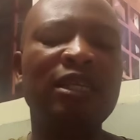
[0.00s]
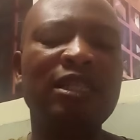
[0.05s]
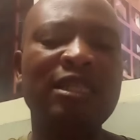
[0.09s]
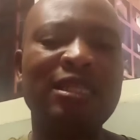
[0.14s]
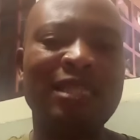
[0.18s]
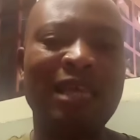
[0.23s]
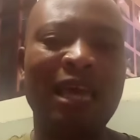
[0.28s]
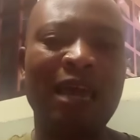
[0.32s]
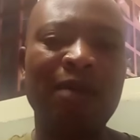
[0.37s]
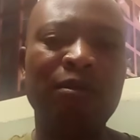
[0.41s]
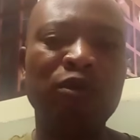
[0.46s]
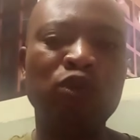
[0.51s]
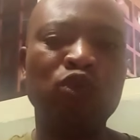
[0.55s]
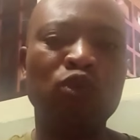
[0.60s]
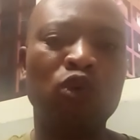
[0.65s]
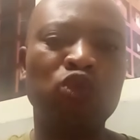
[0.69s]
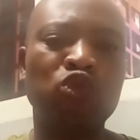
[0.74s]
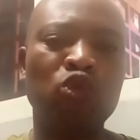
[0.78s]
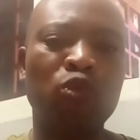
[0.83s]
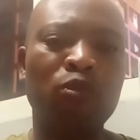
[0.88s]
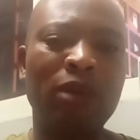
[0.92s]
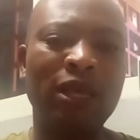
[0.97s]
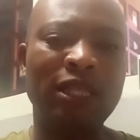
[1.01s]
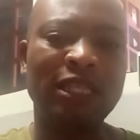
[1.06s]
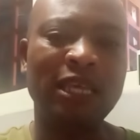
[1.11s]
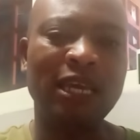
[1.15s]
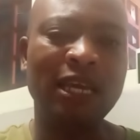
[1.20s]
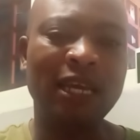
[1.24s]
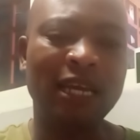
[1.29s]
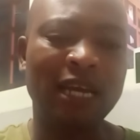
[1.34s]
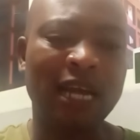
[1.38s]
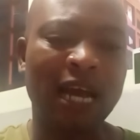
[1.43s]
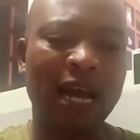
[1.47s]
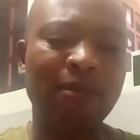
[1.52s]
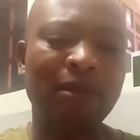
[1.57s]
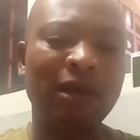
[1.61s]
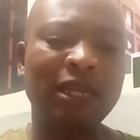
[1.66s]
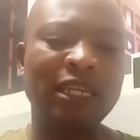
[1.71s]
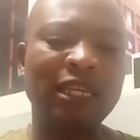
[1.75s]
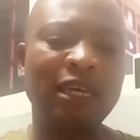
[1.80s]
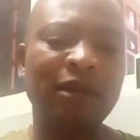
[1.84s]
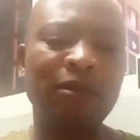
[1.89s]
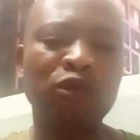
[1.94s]
able to maintain calm and they're
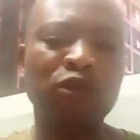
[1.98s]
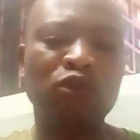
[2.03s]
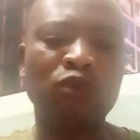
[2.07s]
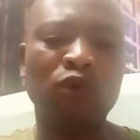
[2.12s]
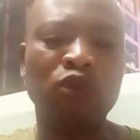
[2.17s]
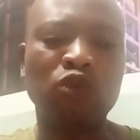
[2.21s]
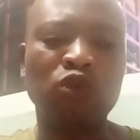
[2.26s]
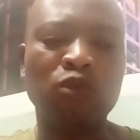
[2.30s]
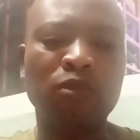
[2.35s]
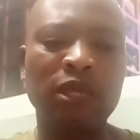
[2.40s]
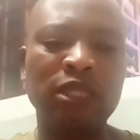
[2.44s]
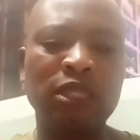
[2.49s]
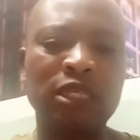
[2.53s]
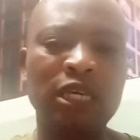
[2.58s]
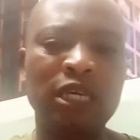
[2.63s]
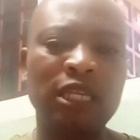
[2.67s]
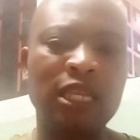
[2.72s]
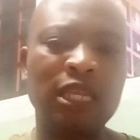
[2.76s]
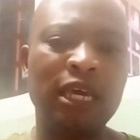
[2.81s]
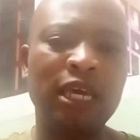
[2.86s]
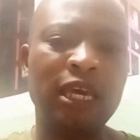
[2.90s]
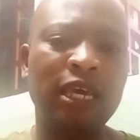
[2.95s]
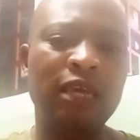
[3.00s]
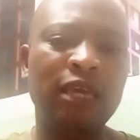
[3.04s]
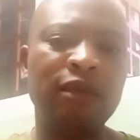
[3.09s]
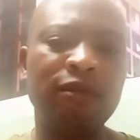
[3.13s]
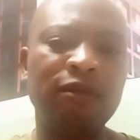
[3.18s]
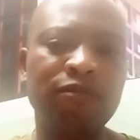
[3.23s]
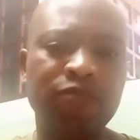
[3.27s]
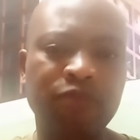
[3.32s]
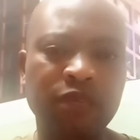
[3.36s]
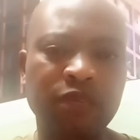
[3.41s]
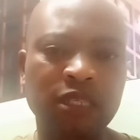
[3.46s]
able to maintain peace.